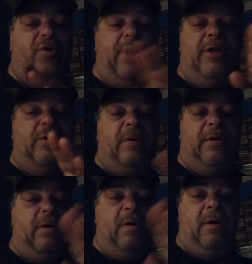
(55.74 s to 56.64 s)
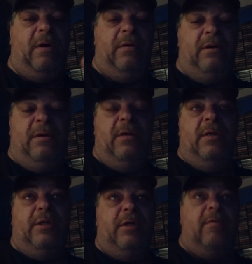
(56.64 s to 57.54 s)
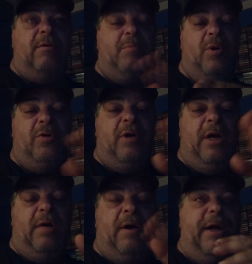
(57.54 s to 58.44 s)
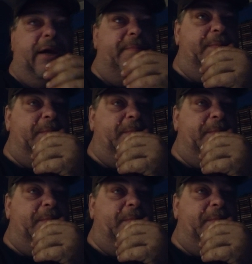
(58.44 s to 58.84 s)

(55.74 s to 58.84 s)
try and start the car. So no more trying to crank it.